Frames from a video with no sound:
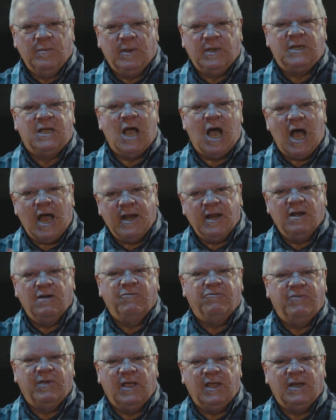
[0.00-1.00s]
But God
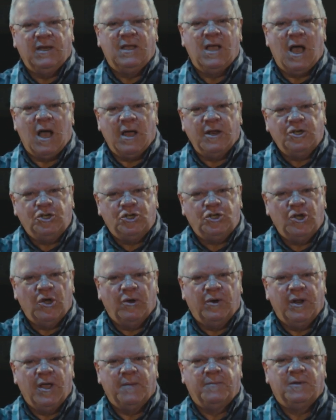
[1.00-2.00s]
intervened, God
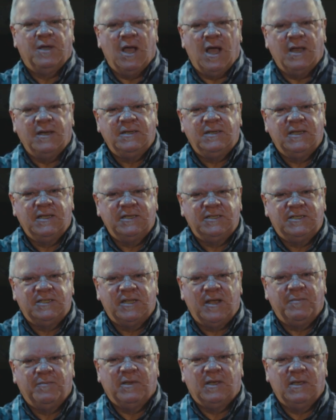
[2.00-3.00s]
showed up, God did
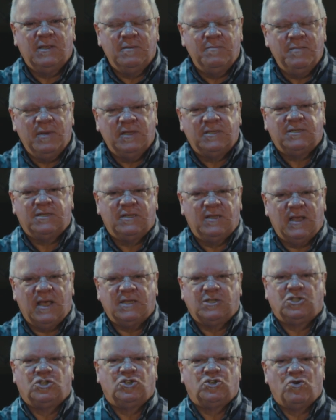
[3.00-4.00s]
something in the midst of
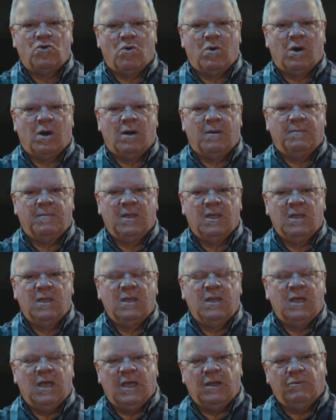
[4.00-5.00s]
that storm
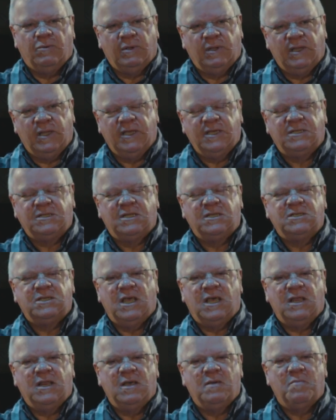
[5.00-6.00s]
and released his
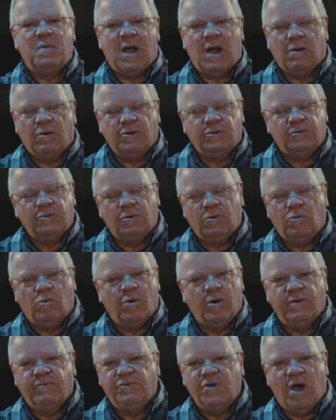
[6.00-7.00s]
healing power through a
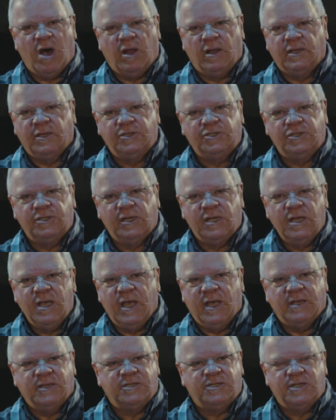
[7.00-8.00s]
word of knowledge
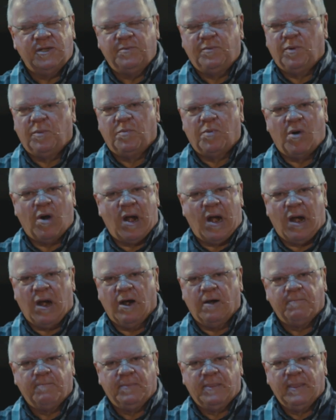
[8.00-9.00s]
and a simple
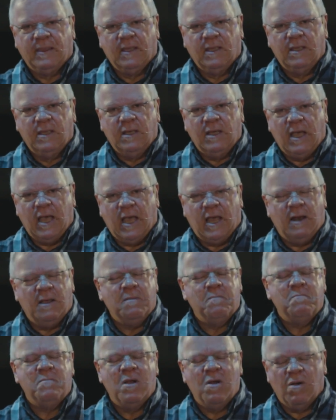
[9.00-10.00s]
prayer and
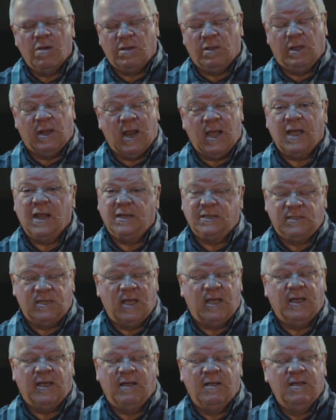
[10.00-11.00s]
a miracle. And I got to
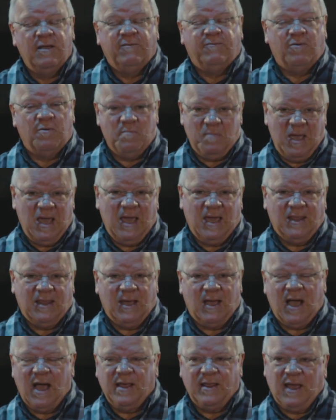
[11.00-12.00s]
tell you, for me,
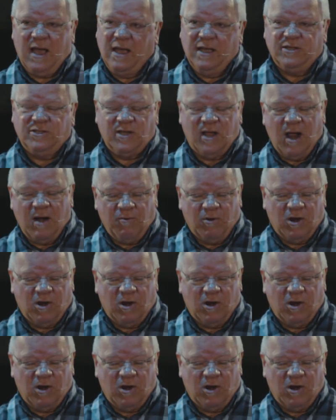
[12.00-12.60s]
that as I